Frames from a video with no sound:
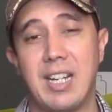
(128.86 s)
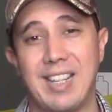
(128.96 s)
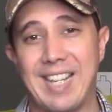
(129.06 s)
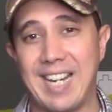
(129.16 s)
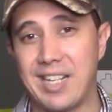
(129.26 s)

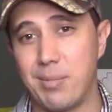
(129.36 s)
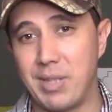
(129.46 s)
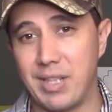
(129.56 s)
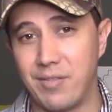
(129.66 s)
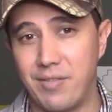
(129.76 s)
that can
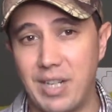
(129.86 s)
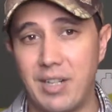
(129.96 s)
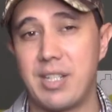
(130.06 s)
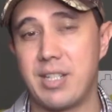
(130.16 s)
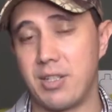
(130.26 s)
be a
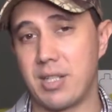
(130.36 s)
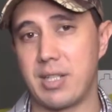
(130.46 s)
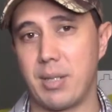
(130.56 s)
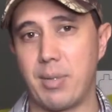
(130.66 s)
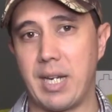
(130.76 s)
very serious
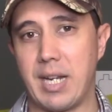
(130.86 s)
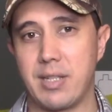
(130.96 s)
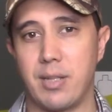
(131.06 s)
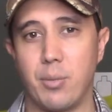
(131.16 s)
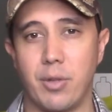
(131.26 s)
slipping
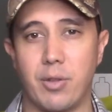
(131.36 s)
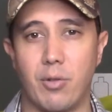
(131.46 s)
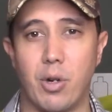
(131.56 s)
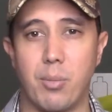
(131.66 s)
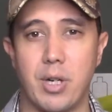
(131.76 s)
hazard with the
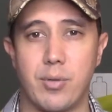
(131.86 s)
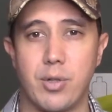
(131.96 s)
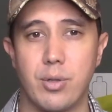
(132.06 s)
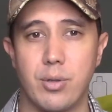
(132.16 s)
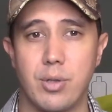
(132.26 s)
wrong pair of
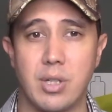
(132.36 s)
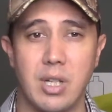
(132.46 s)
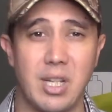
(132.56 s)
shoes.